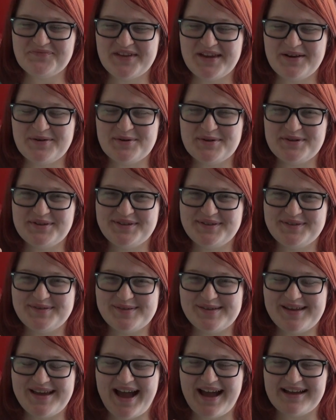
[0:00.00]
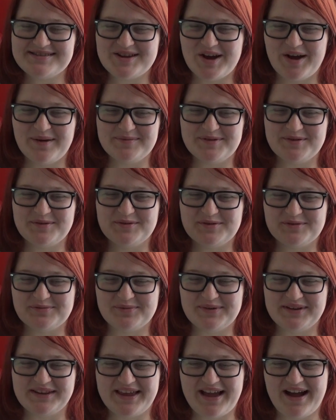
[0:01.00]
it was, at times it was
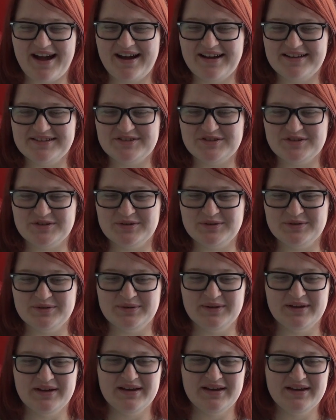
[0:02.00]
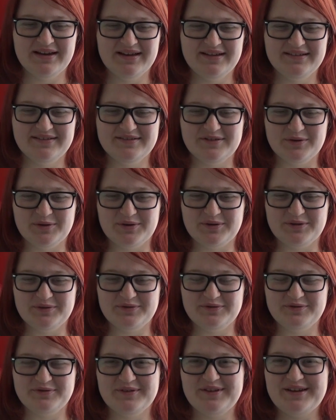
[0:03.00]
really hard to sort
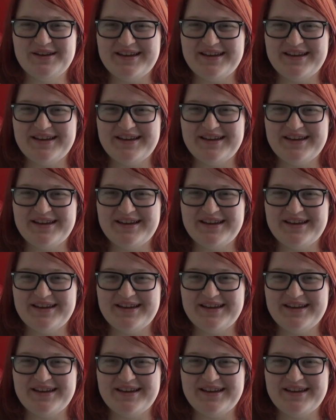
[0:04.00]
of